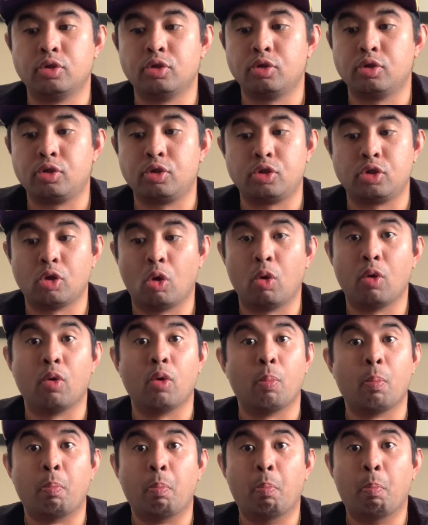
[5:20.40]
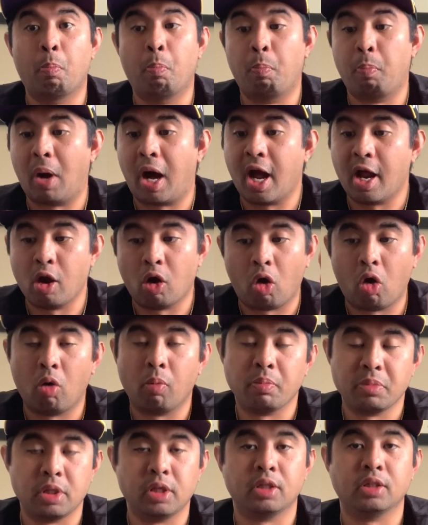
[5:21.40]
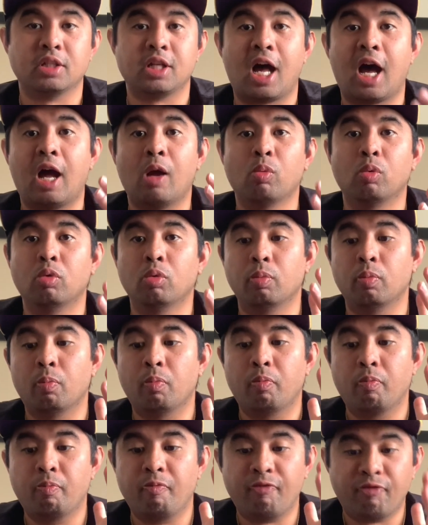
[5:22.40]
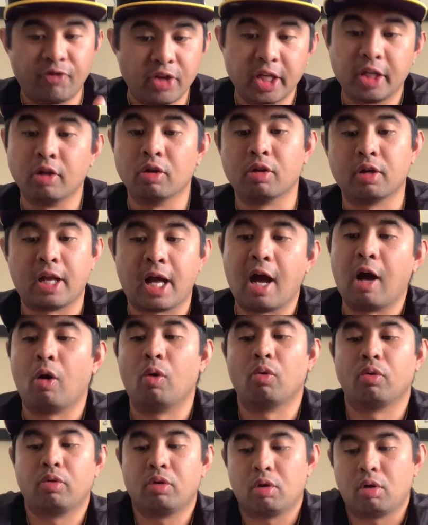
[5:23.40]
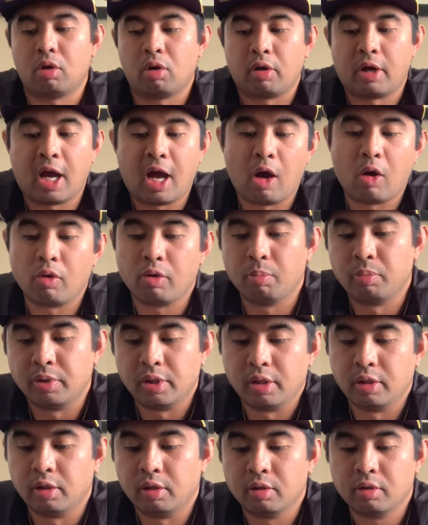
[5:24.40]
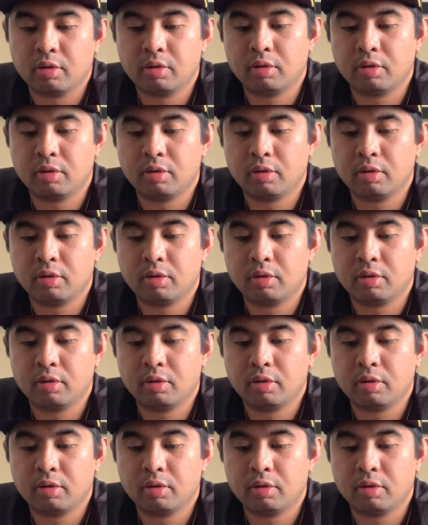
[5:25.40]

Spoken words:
So by all means, I will figure it out on how to be,